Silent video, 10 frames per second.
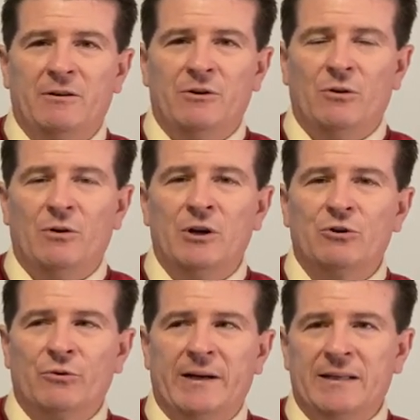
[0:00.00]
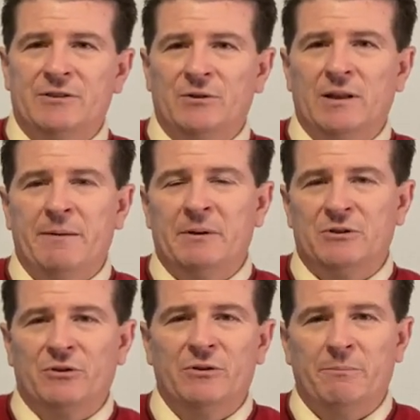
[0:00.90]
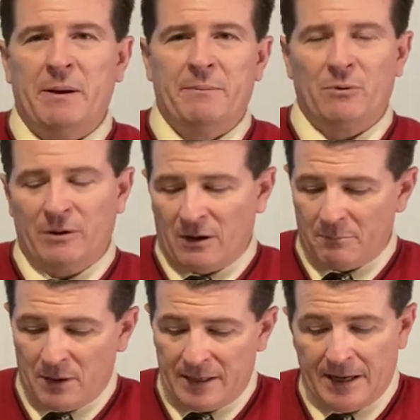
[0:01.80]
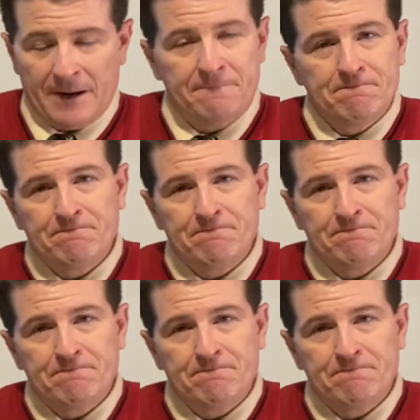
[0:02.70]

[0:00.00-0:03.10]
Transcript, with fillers: you know, agreeing to let me turn the paper in on Monday.